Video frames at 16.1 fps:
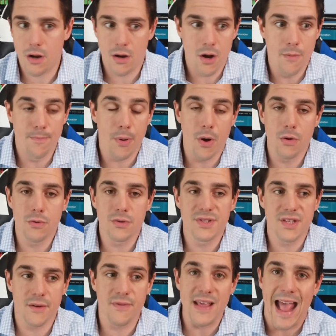
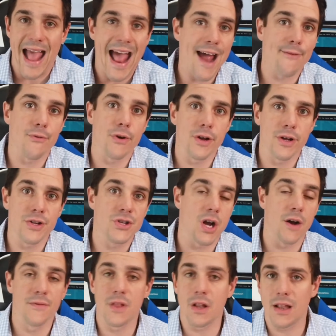composed of the average
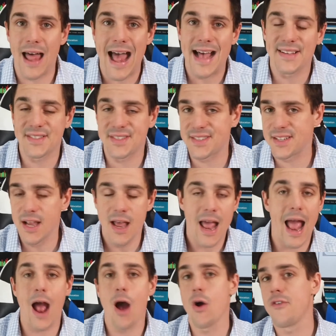of the last
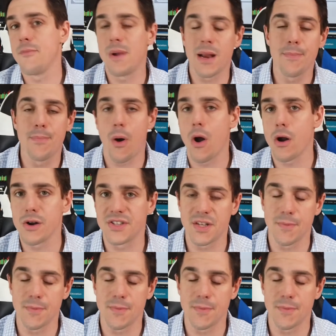however many bars,